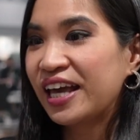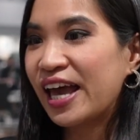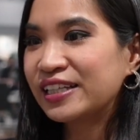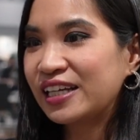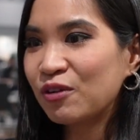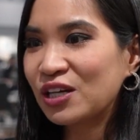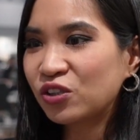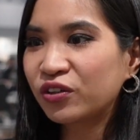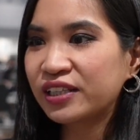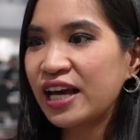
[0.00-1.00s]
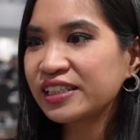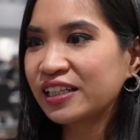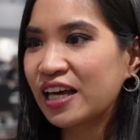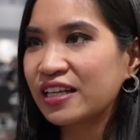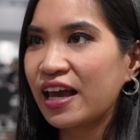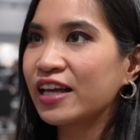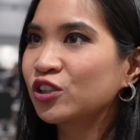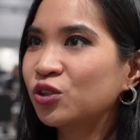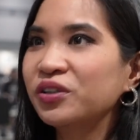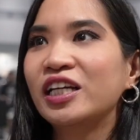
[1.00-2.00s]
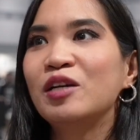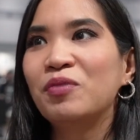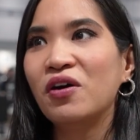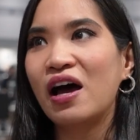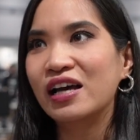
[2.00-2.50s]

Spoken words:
and he was organizing it. And SoulCalibur